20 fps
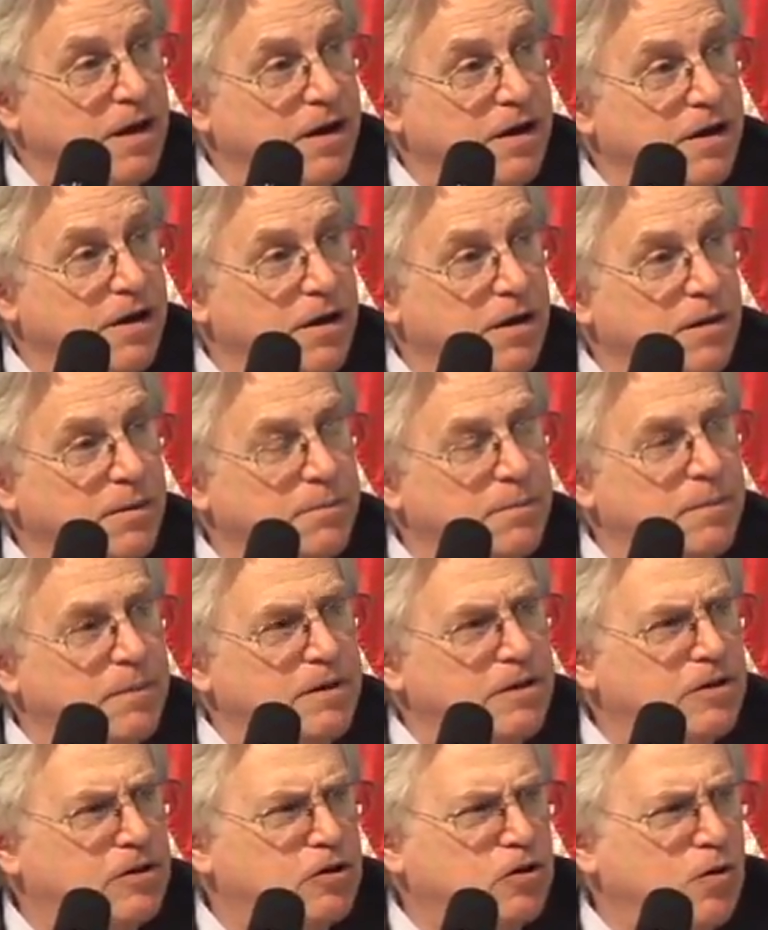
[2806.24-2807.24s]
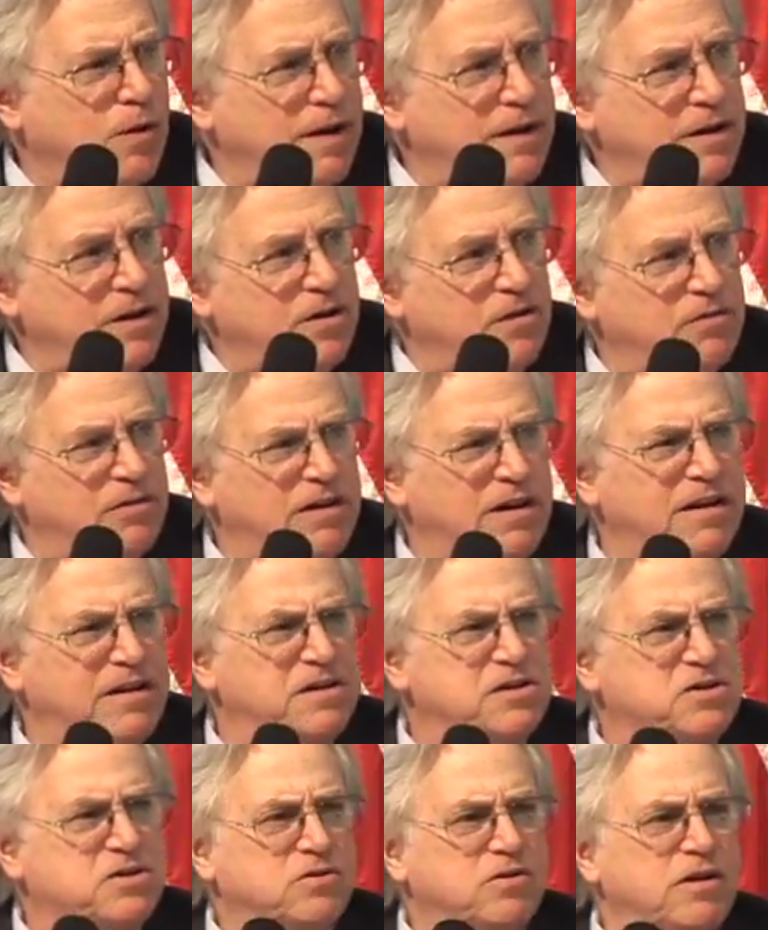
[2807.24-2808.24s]
The credit union
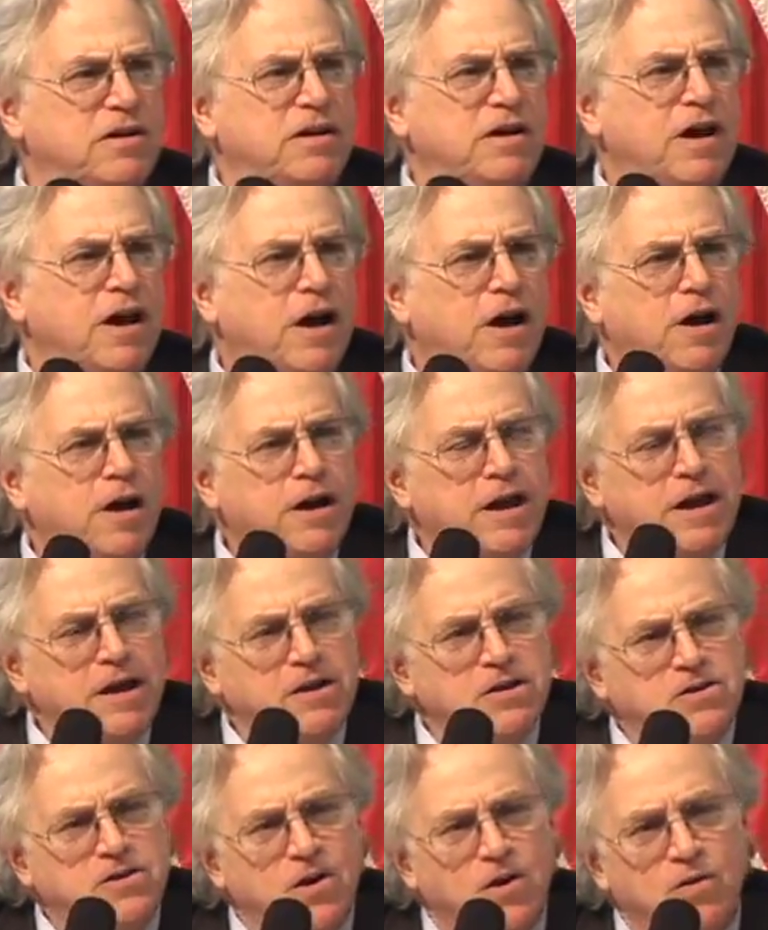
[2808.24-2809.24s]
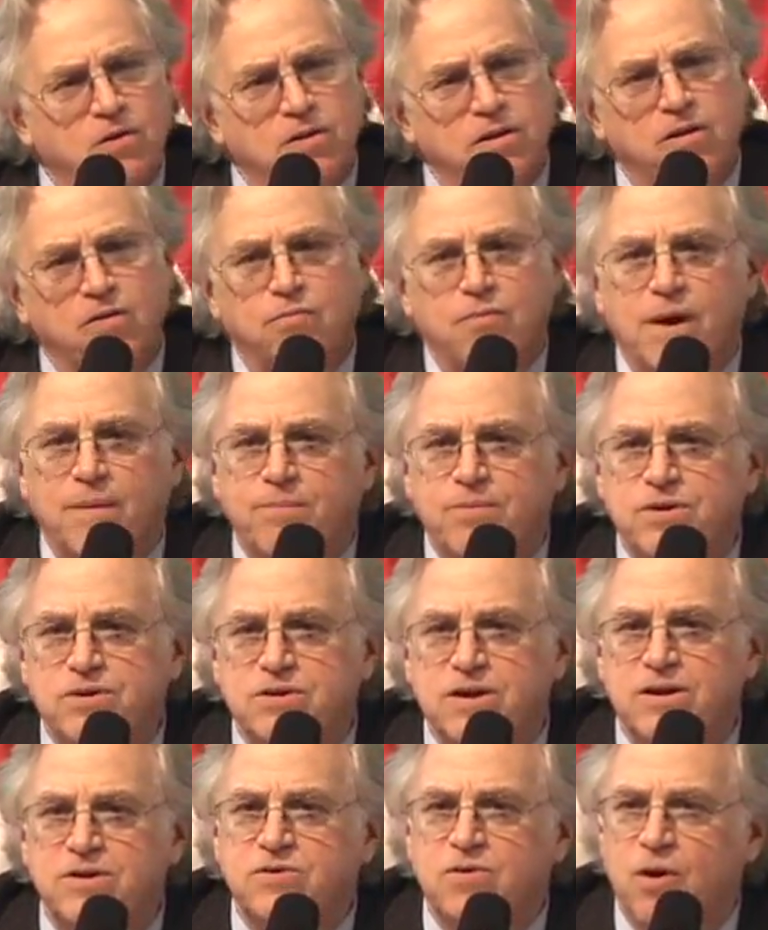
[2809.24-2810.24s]
industry in total
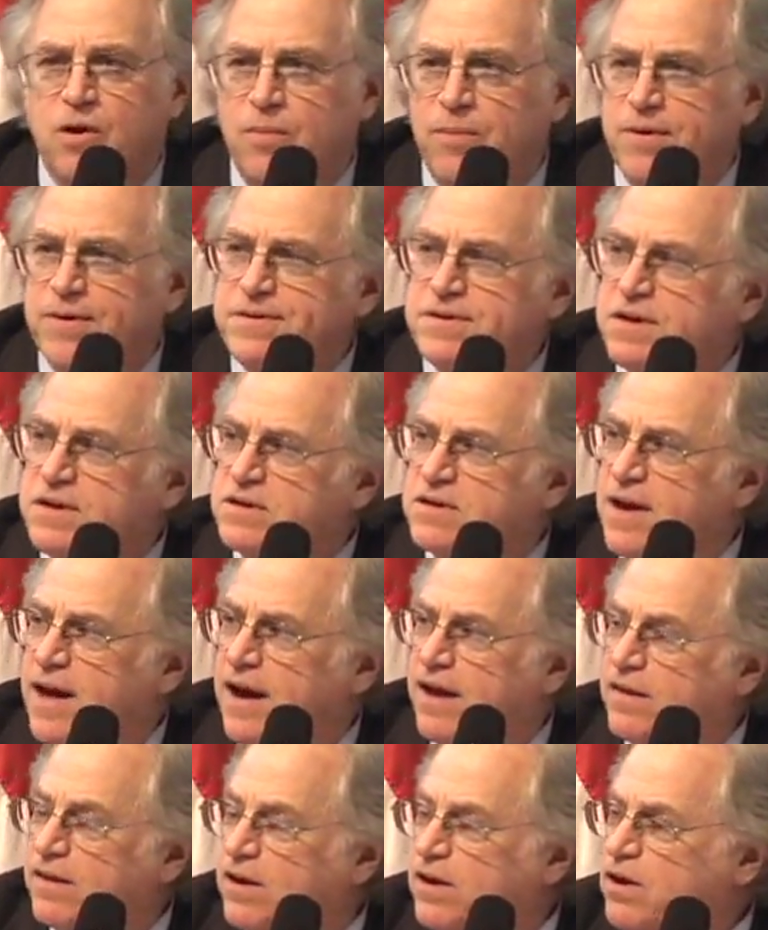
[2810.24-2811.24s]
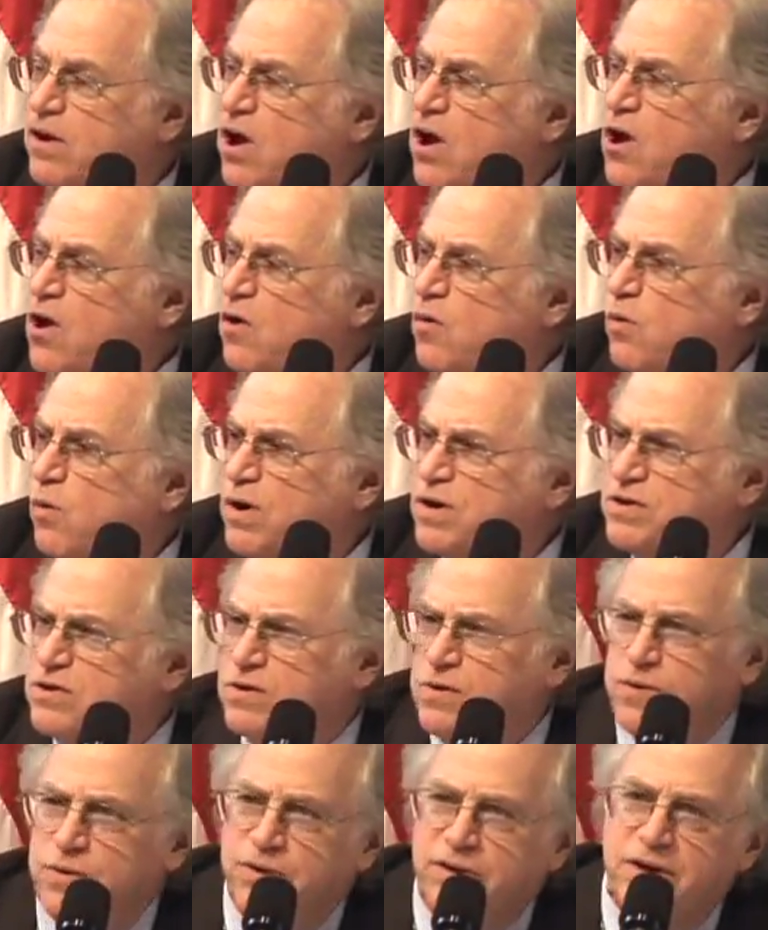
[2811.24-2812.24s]
represents almost exactly $1
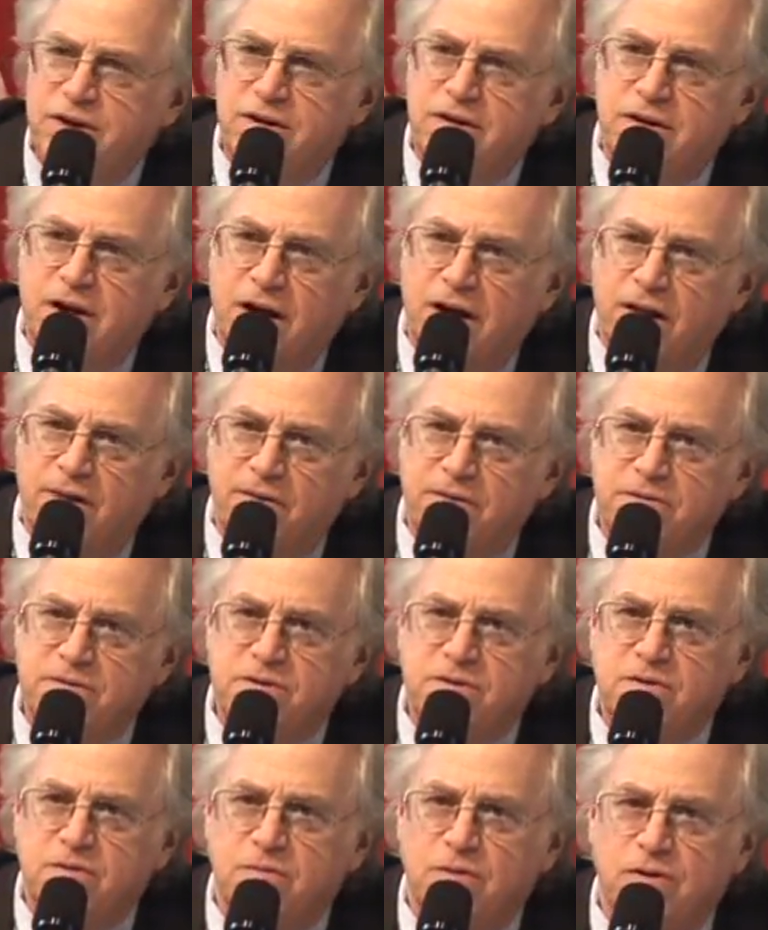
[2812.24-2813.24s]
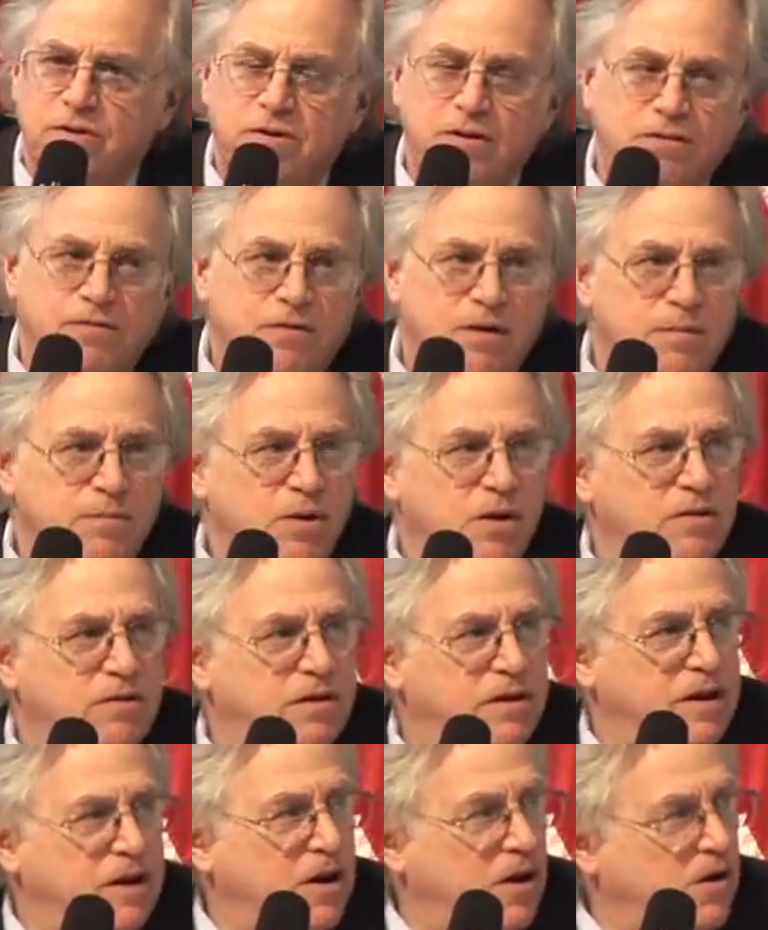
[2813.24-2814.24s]
trillion worth of
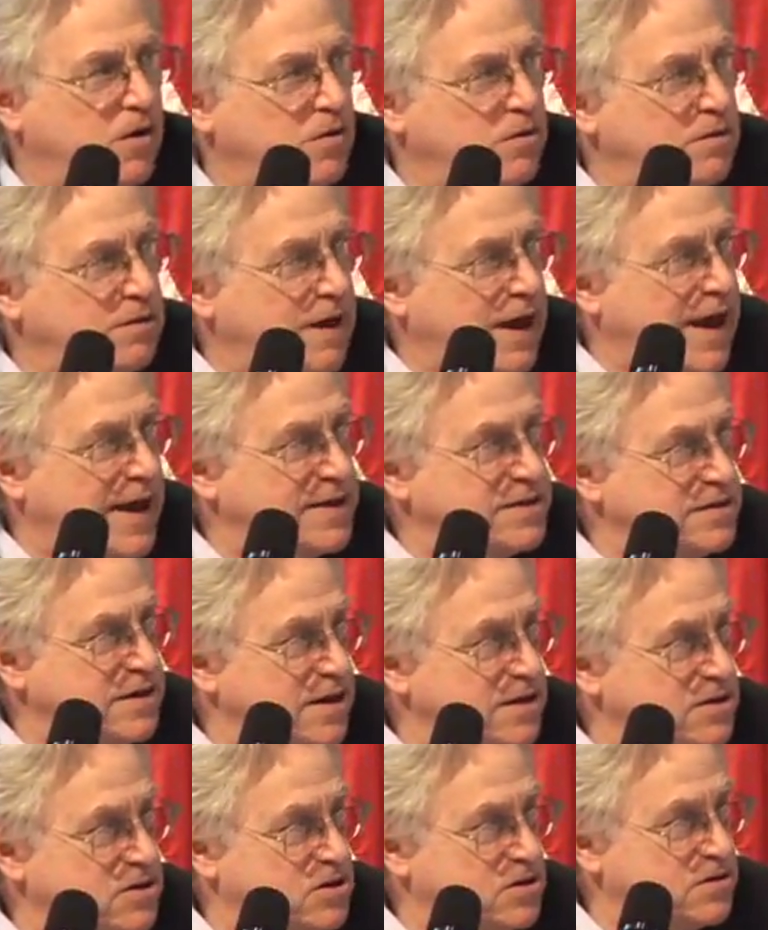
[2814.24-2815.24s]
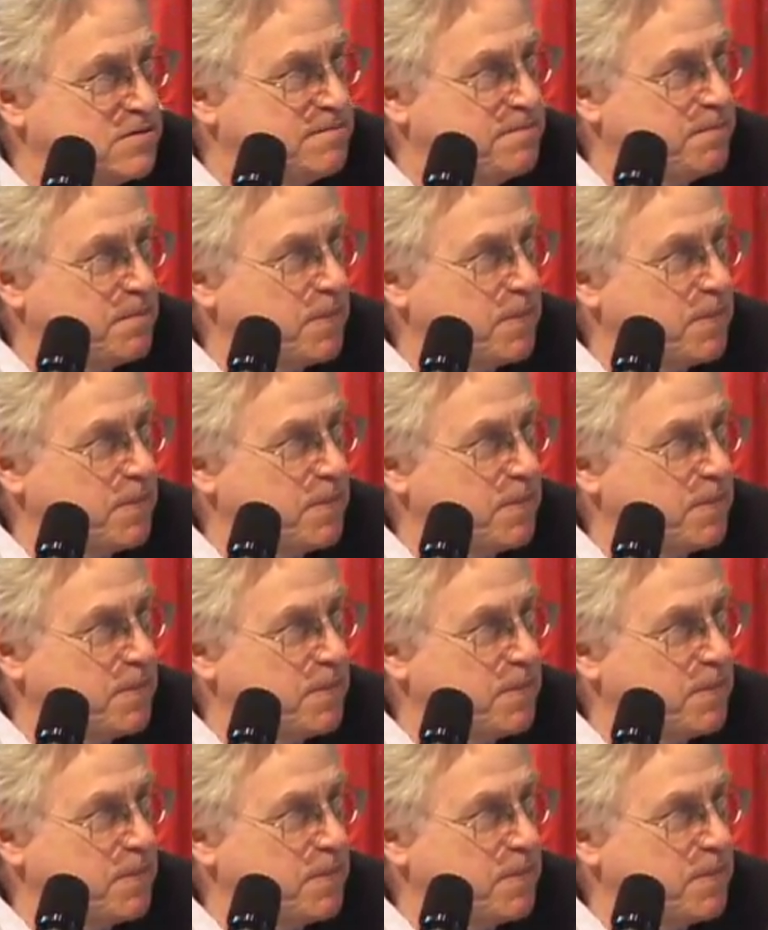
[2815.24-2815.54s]
community-owned assets.